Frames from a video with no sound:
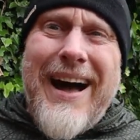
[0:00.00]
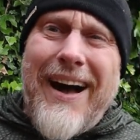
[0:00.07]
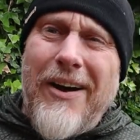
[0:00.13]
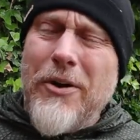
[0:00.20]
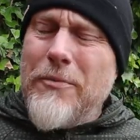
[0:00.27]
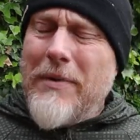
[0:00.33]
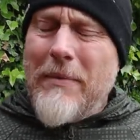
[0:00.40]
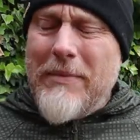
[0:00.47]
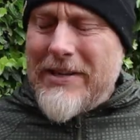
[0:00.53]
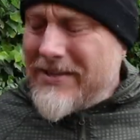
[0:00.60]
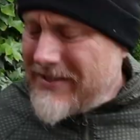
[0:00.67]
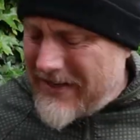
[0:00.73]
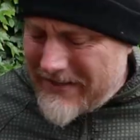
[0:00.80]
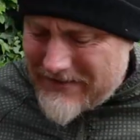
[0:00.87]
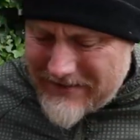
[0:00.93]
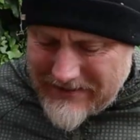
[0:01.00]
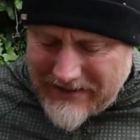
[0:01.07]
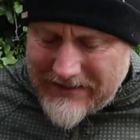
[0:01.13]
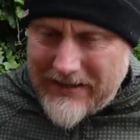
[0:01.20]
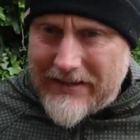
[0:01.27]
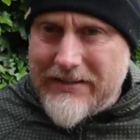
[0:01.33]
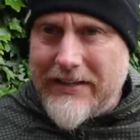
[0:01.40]
I hope that makes sense.
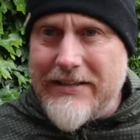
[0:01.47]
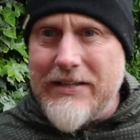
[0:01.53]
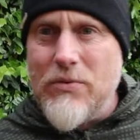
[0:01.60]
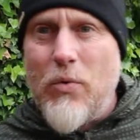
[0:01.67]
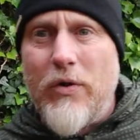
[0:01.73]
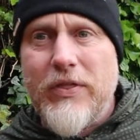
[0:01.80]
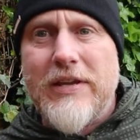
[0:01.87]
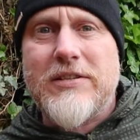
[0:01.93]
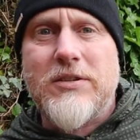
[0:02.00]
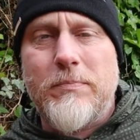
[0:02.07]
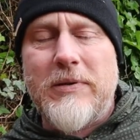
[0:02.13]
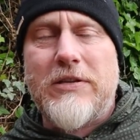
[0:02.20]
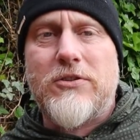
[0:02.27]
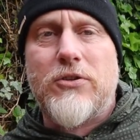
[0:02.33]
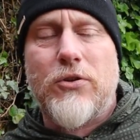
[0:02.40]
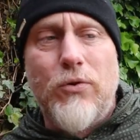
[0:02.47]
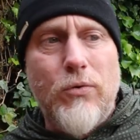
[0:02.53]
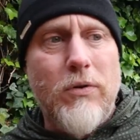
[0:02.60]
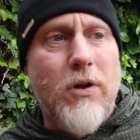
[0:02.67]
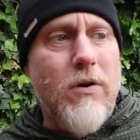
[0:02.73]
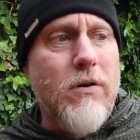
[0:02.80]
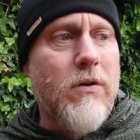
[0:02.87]
I didn't want this to be too
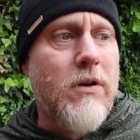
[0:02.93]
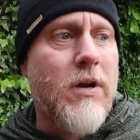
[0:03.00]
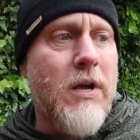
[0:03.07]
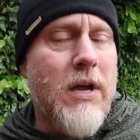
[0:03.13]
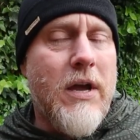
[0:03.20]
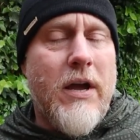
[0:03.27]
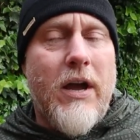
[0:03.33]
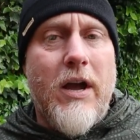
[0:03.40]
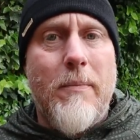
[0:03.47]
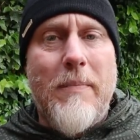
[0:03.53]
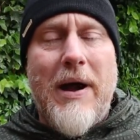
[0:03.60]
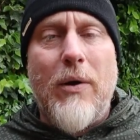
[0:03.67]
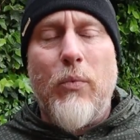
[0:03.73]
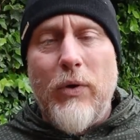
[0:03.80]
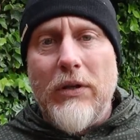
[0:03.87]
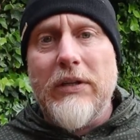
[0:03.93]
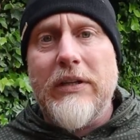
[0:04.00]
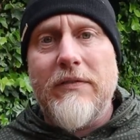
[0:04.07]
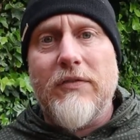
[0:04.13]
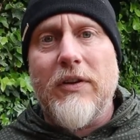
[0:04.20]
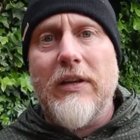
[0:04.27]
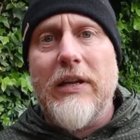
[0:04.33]
long. I will
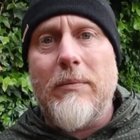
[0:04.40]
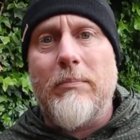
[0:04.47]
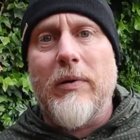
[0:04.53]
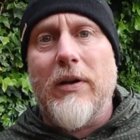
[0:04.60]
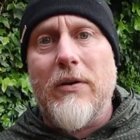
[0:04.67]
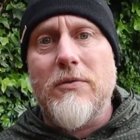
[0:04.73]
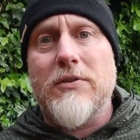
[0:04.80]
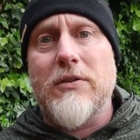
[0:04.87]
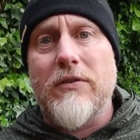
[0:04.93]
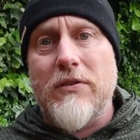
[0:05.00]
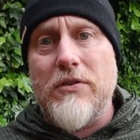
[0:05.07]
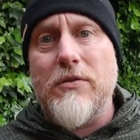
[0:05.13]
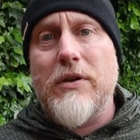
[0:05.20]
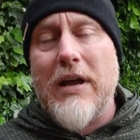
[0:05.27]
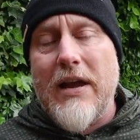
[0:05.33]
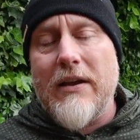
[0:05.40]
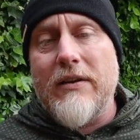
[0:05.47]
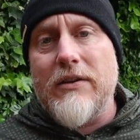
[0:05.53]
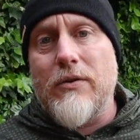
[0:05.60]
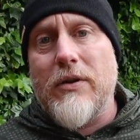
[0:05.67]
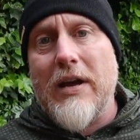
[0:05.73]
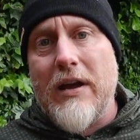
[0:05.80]
leave the link below so that you
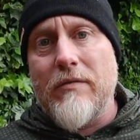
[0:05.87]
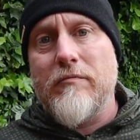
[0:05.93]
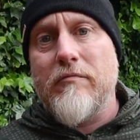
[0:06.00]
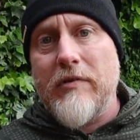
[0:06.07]
can